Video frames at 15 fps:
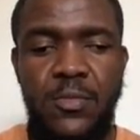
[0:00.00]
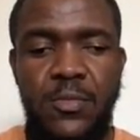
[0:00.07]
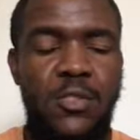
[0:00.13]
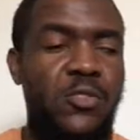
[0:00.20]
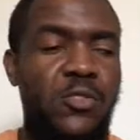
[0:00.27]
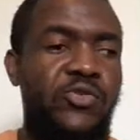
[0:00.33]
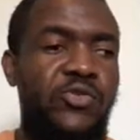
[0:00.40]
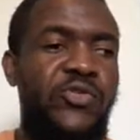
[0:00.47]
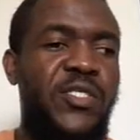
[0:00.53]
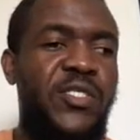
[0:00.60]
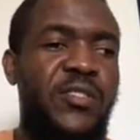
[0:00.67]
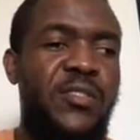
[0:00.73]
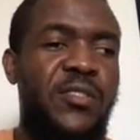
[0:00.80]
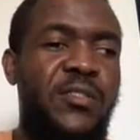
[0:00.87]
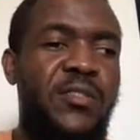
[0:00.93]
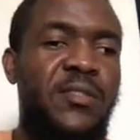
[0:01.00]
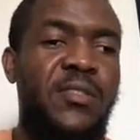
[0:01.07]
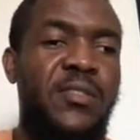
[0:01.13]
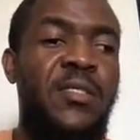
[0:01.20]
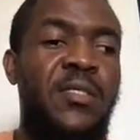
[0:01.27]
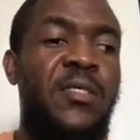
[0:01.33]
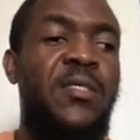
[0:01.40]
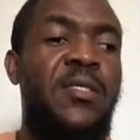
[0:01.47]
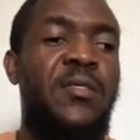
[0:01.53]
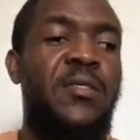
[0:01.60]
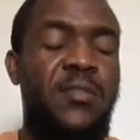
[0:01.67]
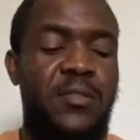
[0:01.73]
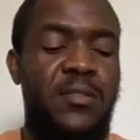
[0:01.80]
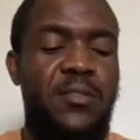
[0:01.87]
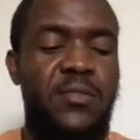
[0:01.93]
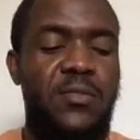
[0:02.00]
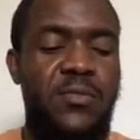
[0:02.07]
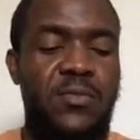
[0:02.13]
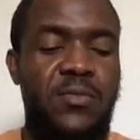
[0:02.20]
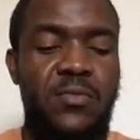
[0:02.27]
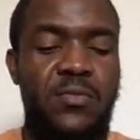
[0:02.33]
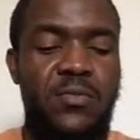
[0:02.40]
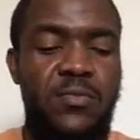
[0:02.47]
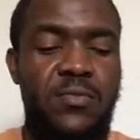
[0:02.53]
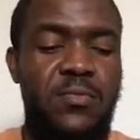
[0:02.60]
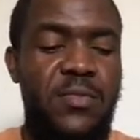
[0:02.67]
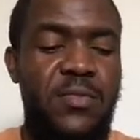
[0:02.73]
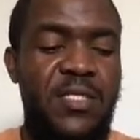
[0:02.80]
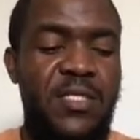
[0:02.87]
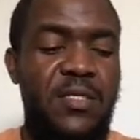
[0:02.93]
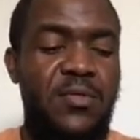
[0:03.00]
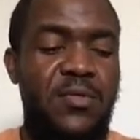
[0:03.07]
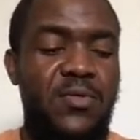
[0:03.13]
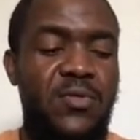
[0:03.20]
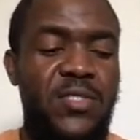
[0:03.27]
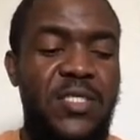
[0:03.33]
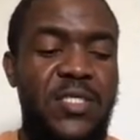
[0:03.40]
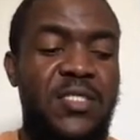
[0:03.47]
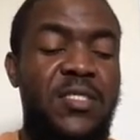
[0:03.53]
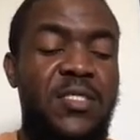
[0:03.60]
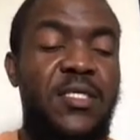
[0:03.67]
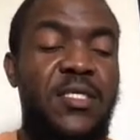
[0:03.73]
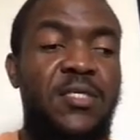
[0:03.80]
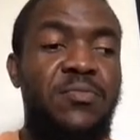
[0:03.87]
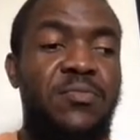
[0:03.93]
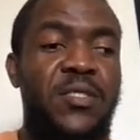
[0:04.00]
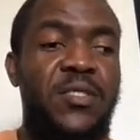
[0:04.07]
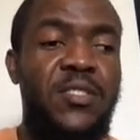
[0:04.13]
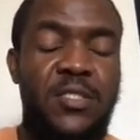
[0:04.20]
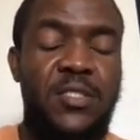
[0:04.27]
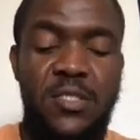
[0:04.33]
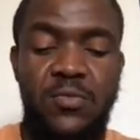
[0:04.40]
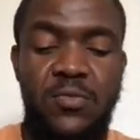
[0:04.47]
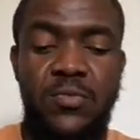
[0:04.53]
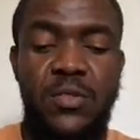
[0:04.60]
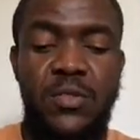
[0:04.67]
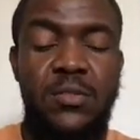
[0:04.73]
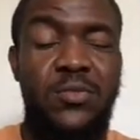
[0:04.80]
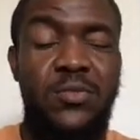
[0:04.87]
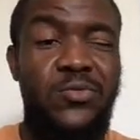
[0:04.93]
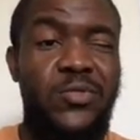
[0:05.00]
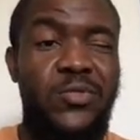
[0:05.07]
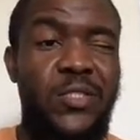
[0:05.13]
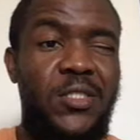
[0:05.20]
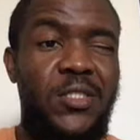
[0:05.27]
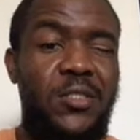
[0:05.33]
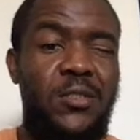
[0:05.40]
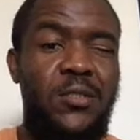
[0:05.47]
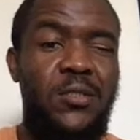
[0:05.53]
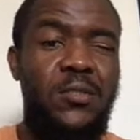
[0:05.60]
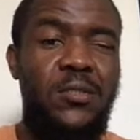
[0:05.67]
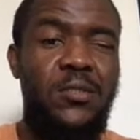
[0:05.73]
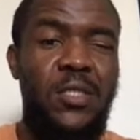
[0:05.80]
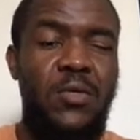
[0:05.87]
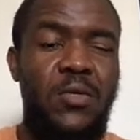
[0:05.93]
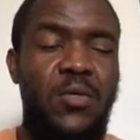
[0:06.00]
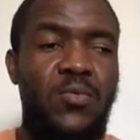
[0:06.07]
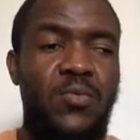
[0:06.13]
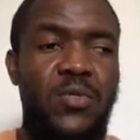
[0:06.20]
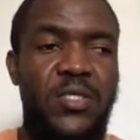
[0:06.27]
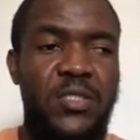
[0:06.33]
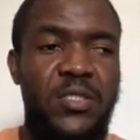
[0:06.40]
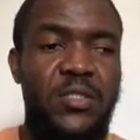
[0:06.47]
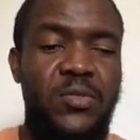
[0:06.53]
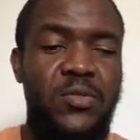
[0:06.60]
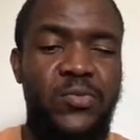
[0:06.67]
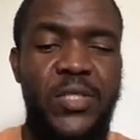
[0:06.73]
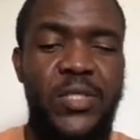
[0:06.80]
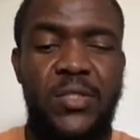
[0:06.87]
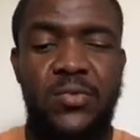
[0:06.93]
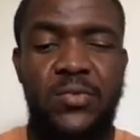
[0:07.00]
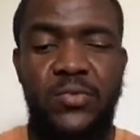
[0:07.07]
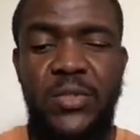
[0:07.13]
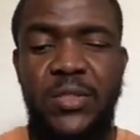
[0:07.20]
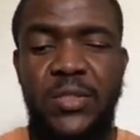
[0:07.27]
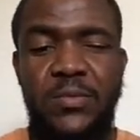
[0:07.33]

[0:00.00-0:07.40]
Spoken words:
Correct. So those are the image that we create on our working directory.